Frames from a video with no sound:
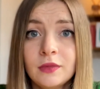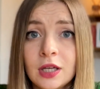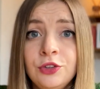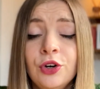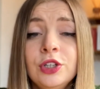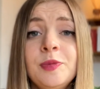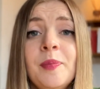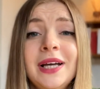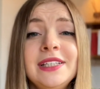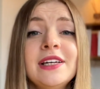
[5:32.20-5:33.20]
not
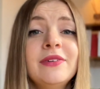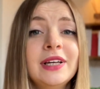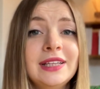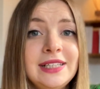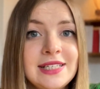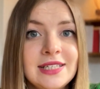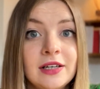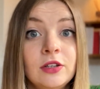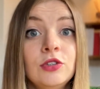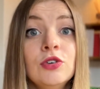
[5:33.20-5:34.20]

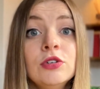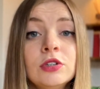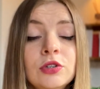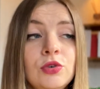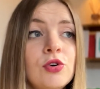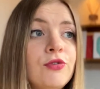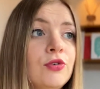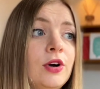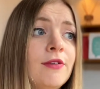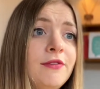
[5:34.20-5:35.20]
materialistic, don't look
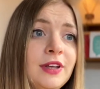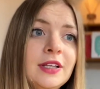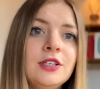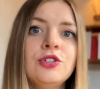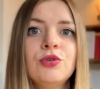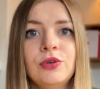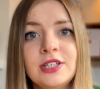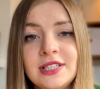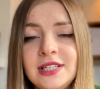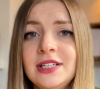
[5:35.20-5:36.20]
for village or
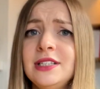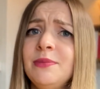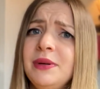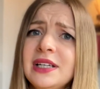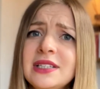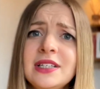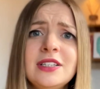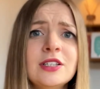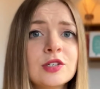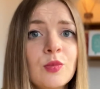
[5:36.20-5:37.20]
city, big
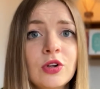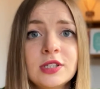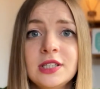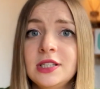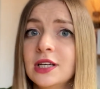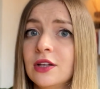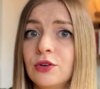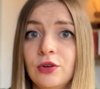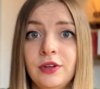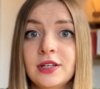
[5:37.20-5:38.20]
city, small city and
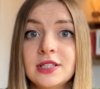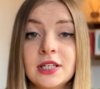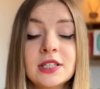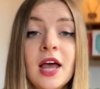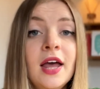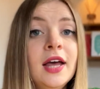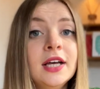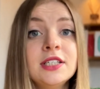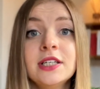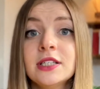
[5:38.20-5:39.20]
all these things.
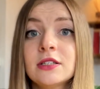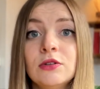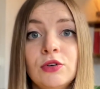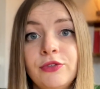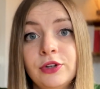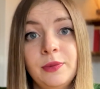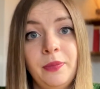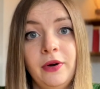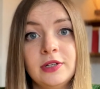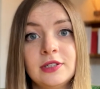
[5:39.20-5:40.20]
Just look for the
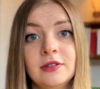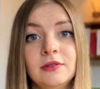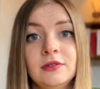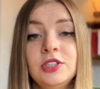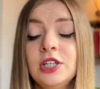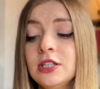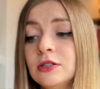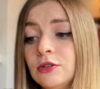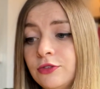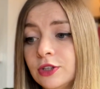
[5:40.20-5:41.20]
person. Just
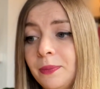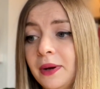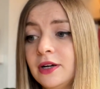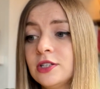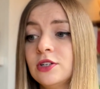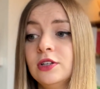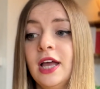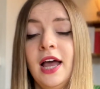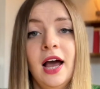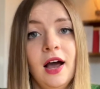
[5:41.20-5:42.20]
look for the person,
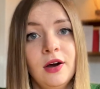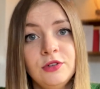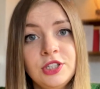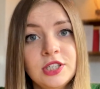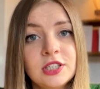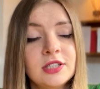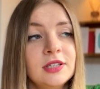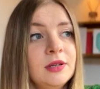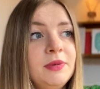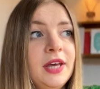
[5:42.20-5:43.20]
how she's
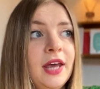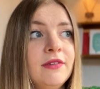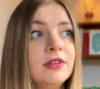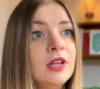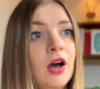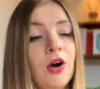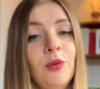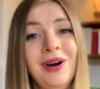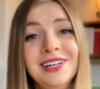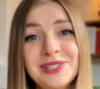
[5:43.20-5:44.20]
behaving, how
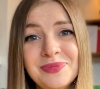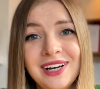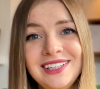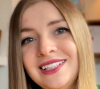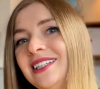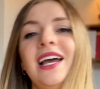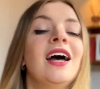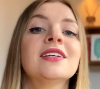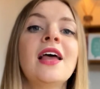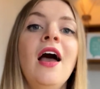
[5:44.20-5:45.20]
much money she
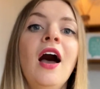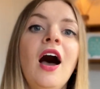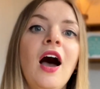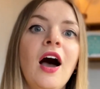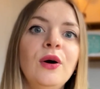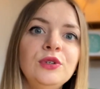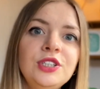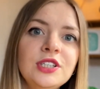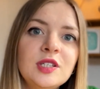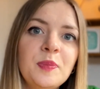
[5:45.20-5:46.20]
has, how
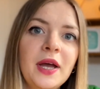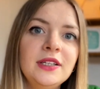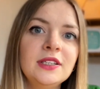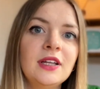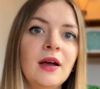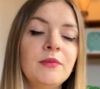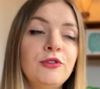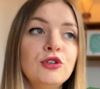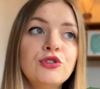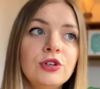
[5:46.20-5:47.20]
she's spending them.
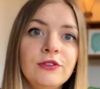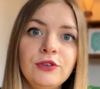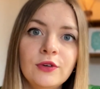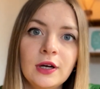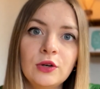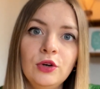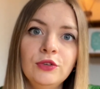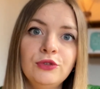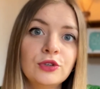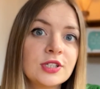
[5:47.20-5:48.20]
For sure, if you are going
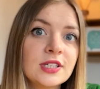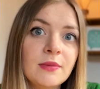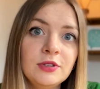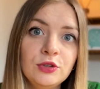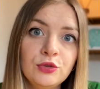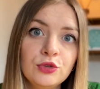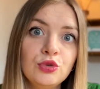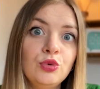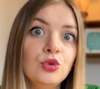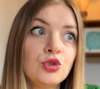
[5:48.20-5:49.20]
for somebody
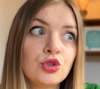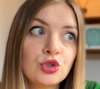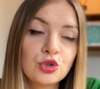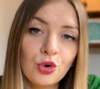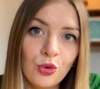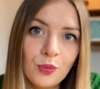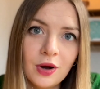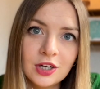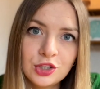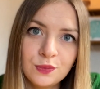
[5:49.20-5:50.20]
so
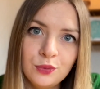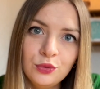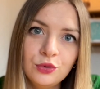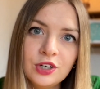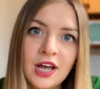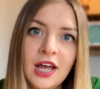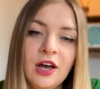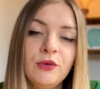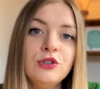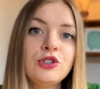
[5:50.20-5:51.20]
much poor
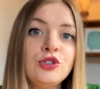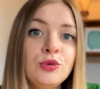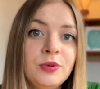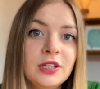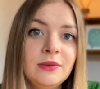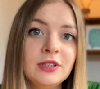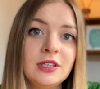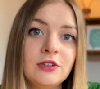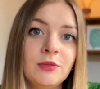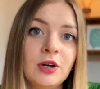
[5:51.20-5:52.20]
with super
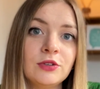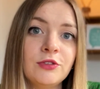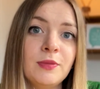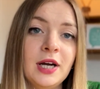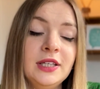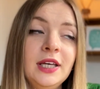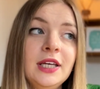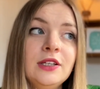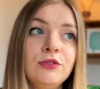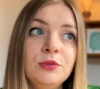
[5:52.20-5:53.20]
limited amount of money,
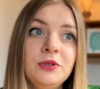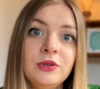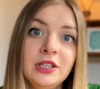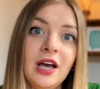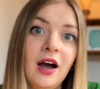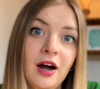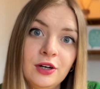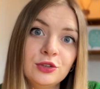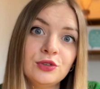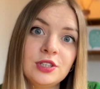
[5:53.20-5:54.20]
it would be really
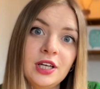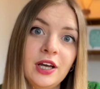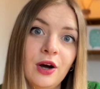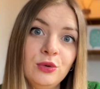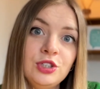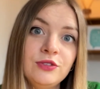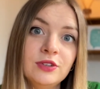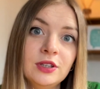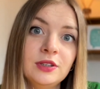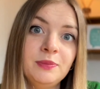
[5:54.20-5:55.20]
hard to say how she
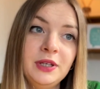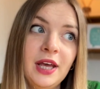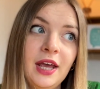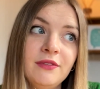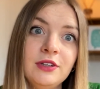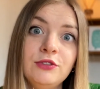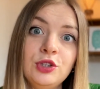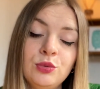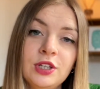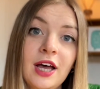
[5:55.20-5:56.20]
will behave if she
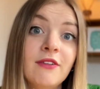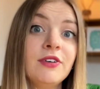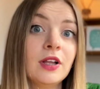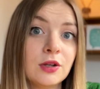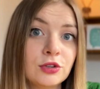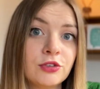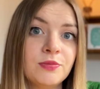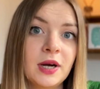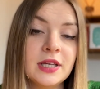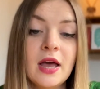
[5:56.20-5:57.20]
would have a lot of
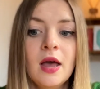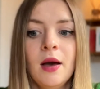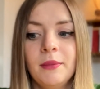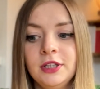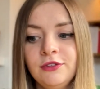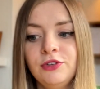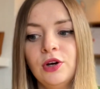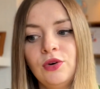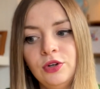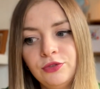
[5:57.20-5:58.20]
money. But if
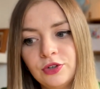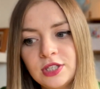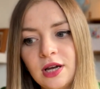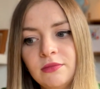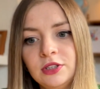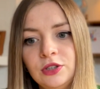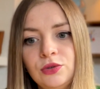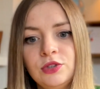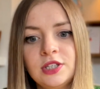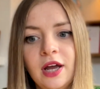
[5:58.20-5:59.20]
you're going for somebody
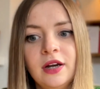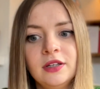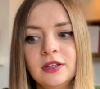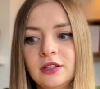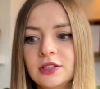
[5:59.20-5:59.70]
who is earning, let's